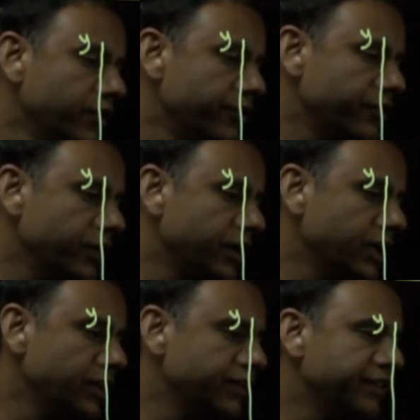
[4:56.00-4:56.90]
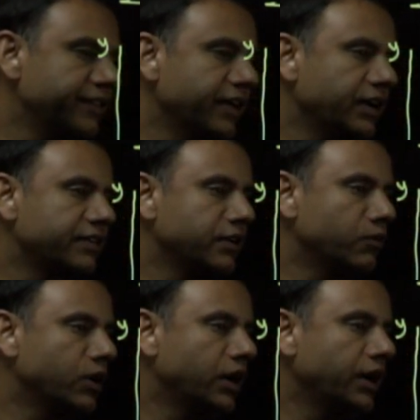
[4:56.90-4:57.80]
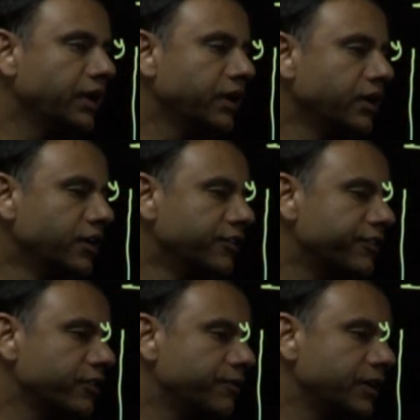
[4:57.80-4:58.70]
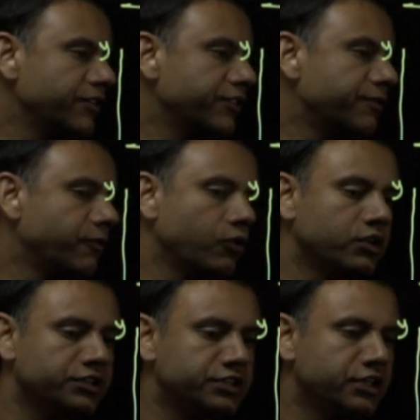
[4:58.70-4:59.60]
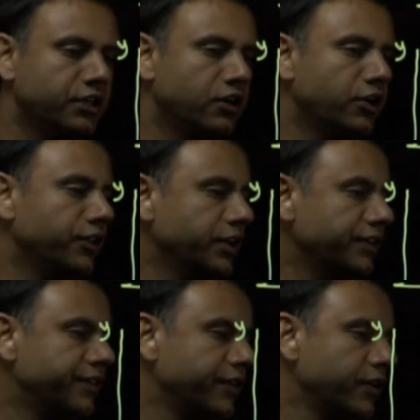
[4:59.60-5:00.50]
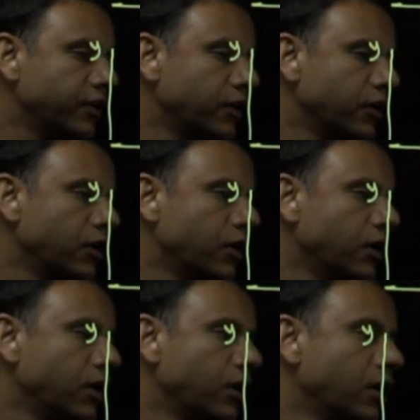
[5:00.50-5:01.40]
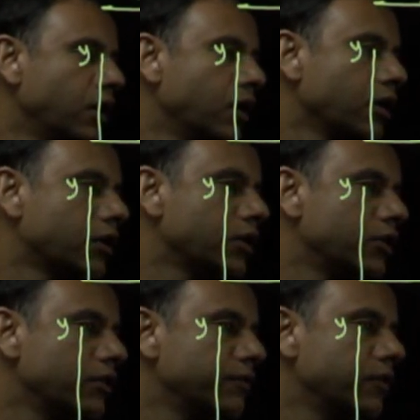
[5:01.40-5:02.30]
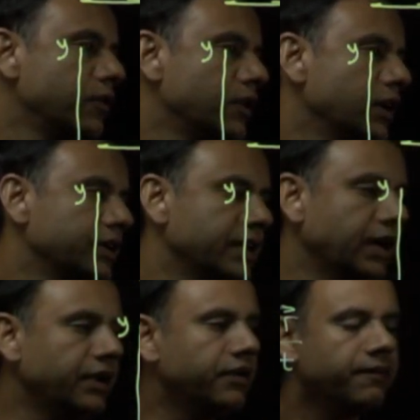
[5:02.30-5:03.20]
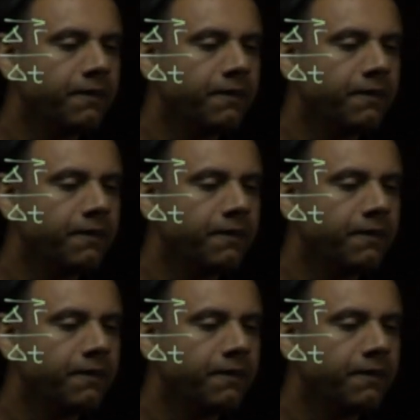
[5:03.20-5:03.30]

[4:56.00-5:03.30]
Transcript: so again, this is x and y. So if I just focus on this, curve like that.